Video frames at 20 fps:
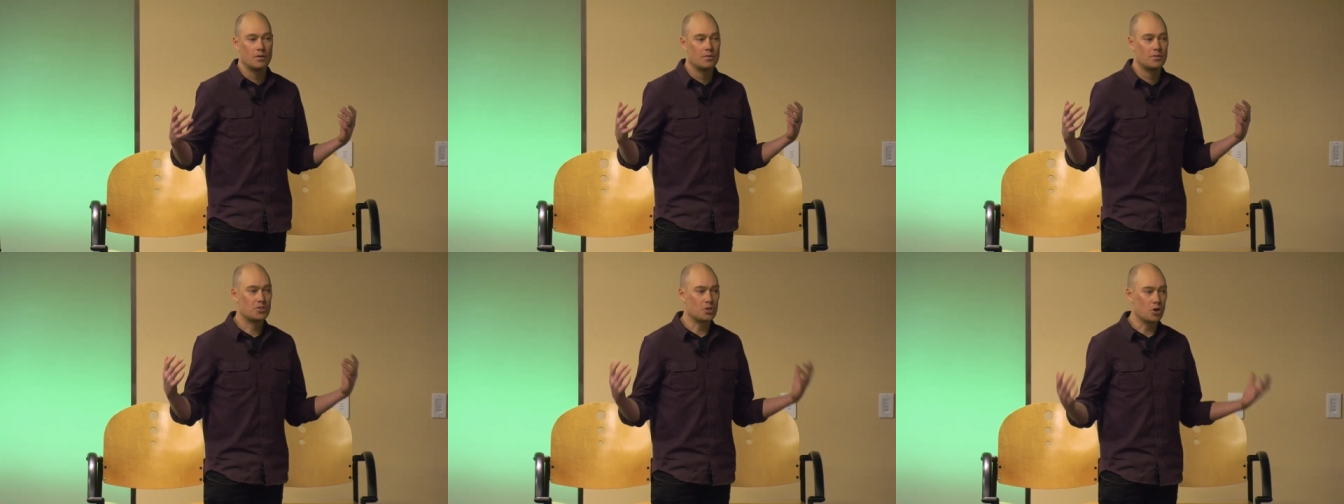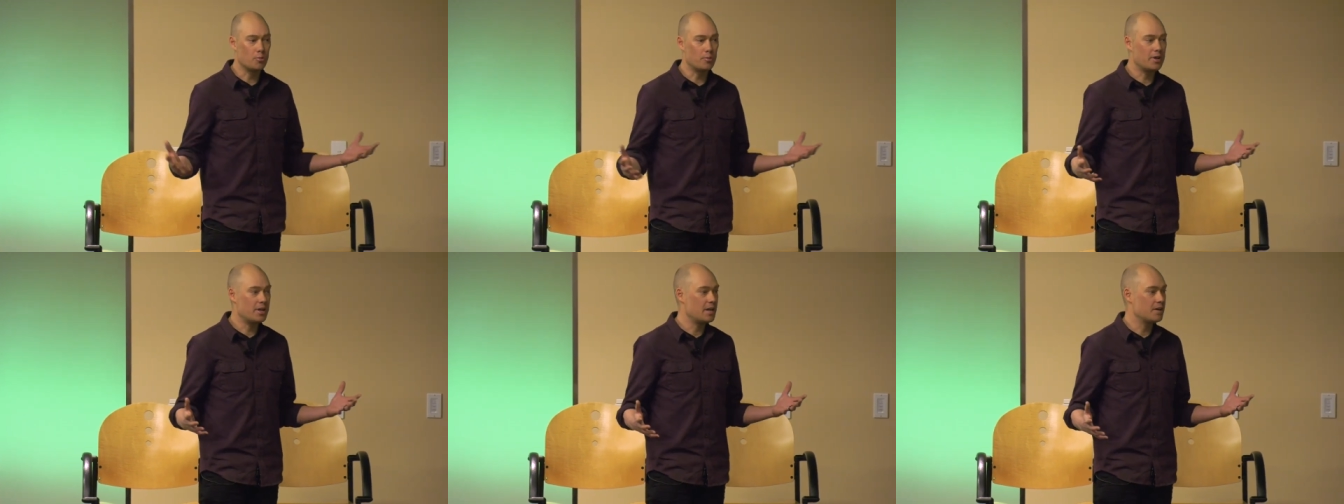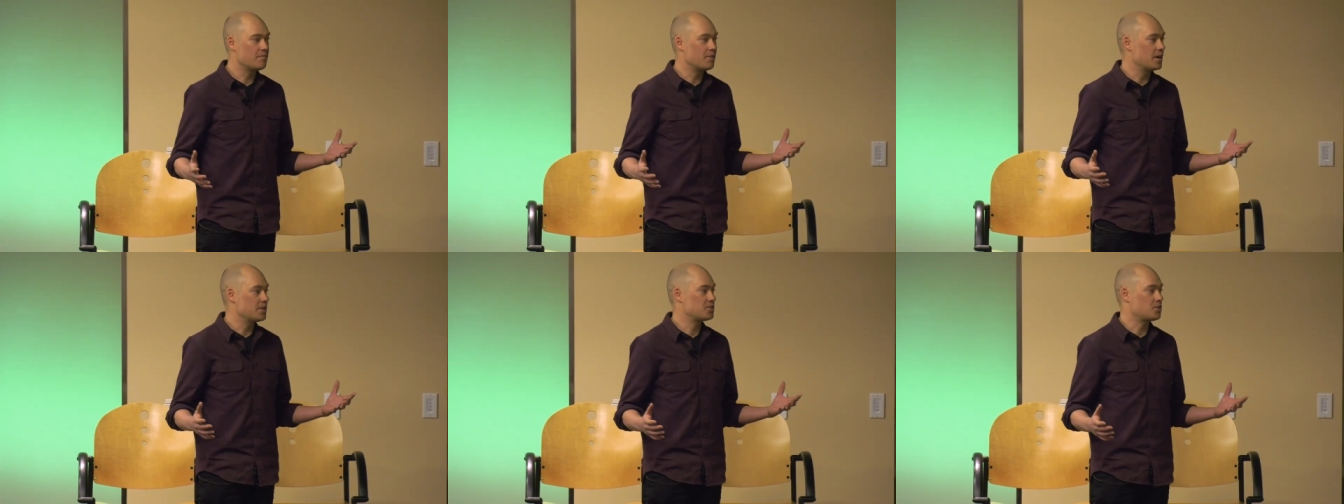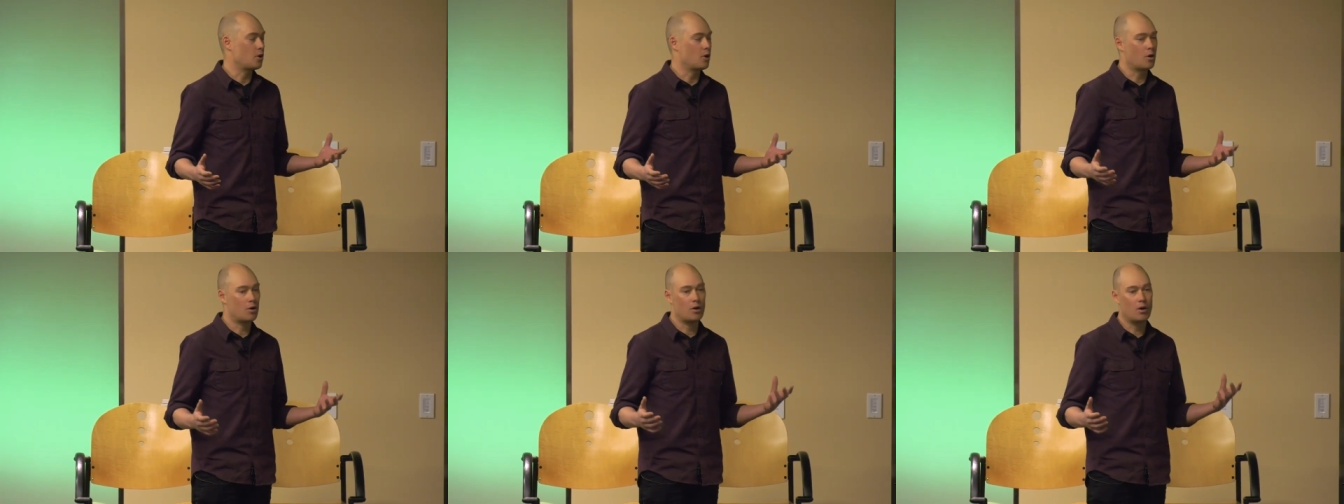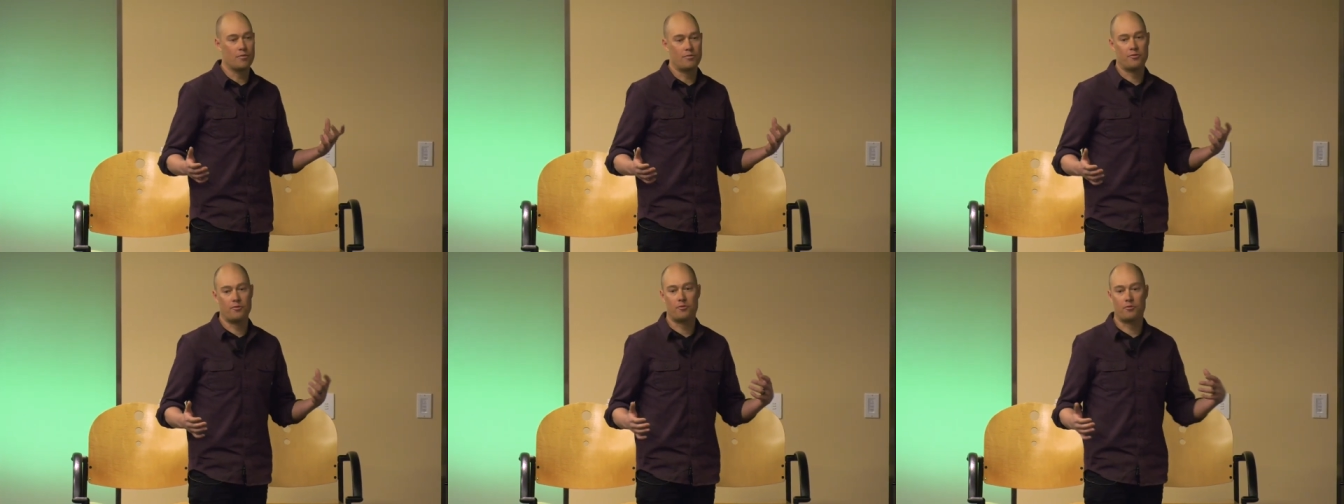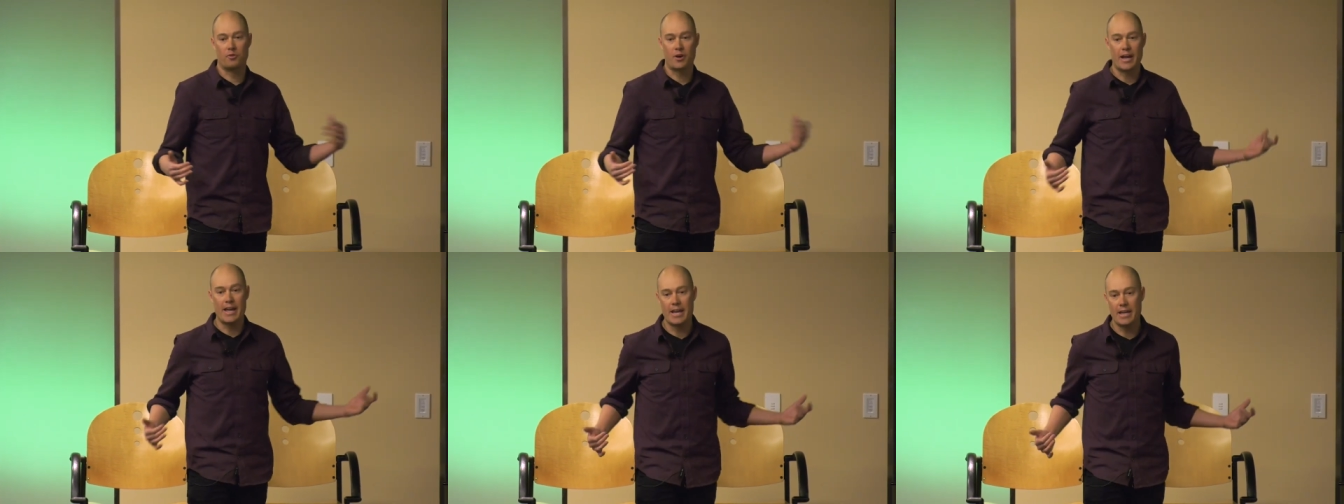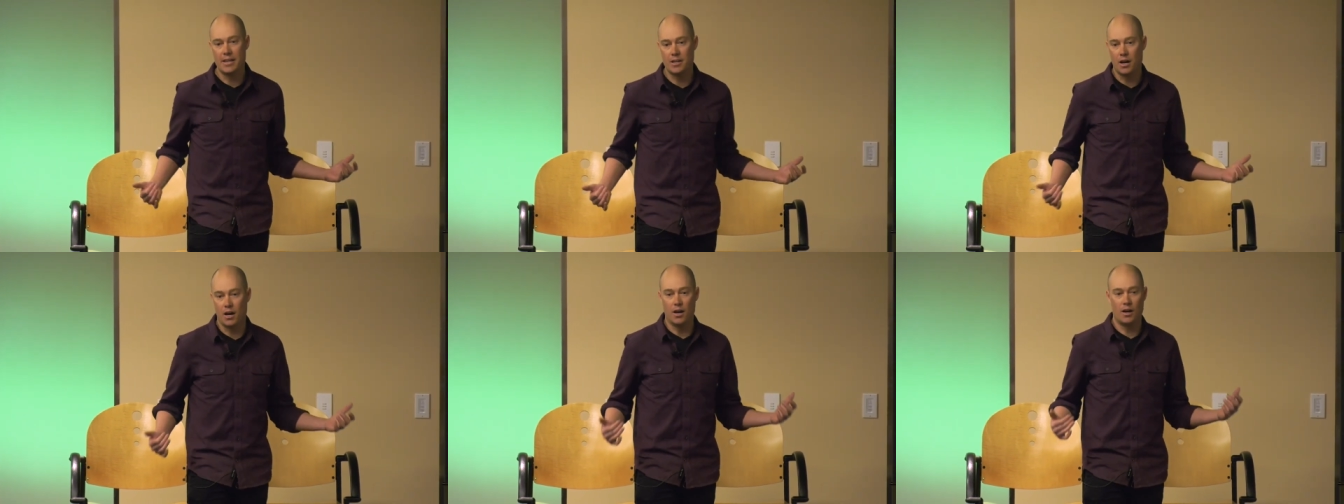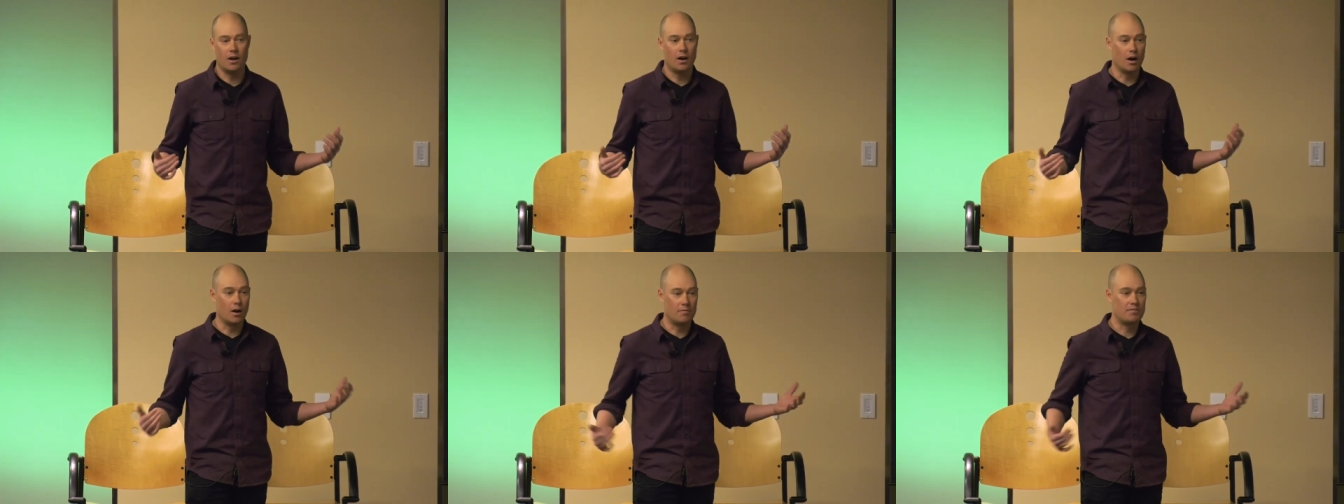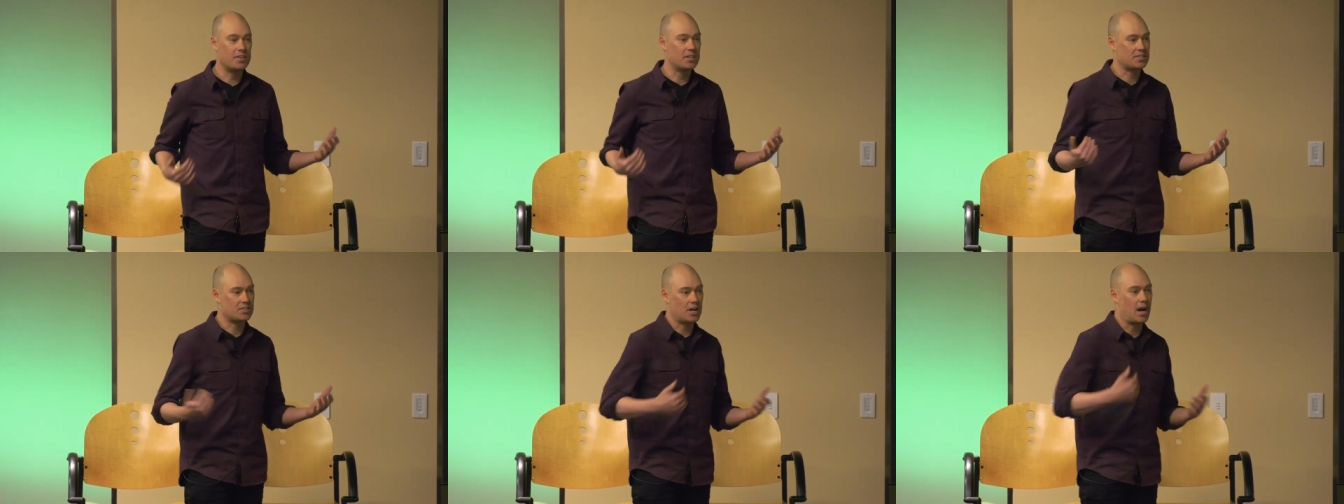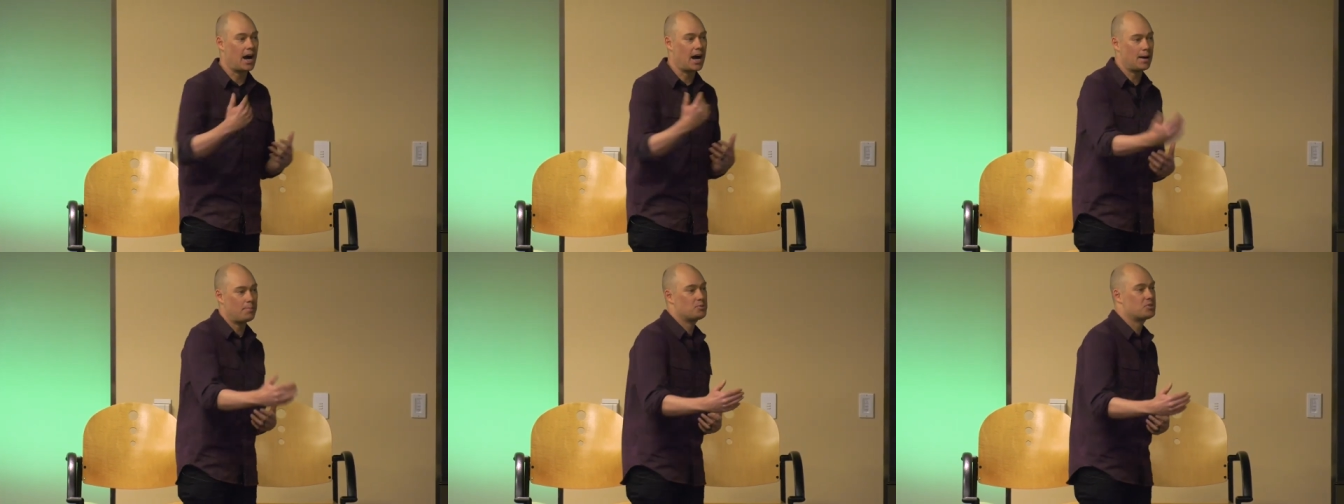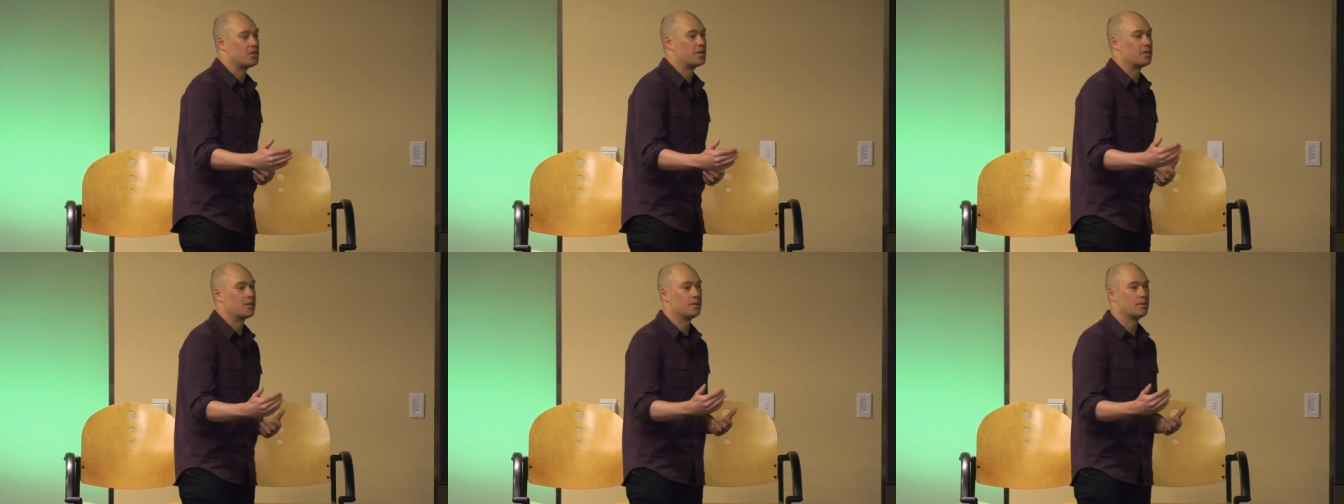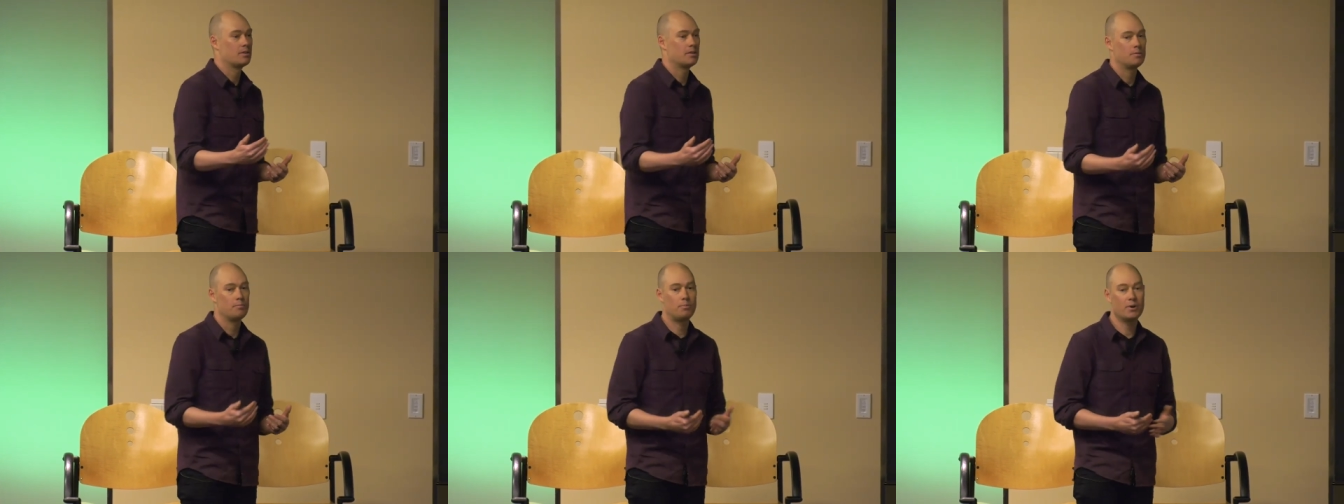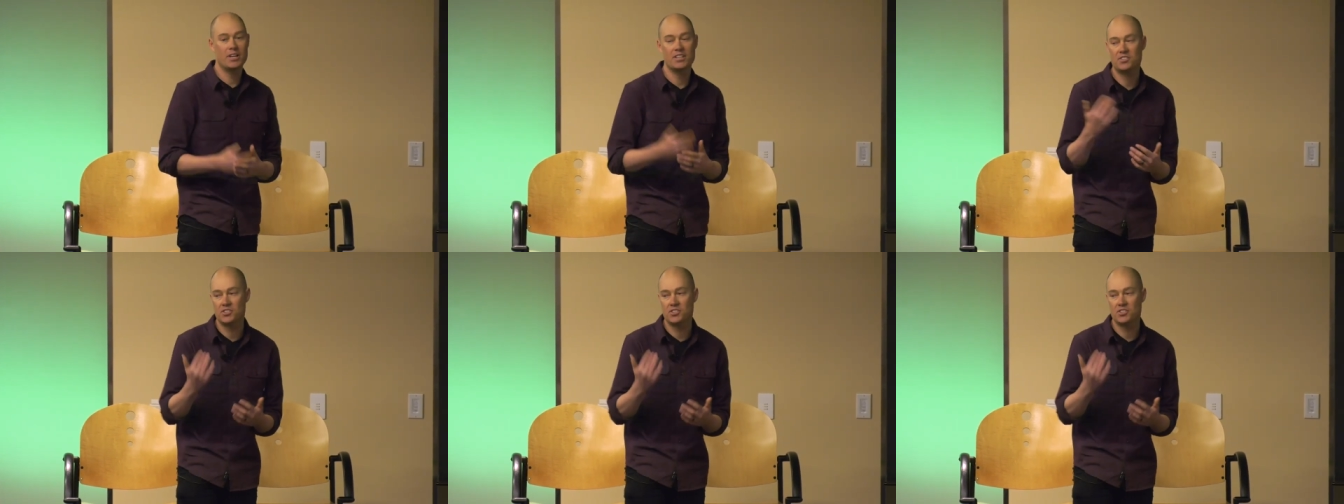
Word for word: So many of us are afraid of this option, but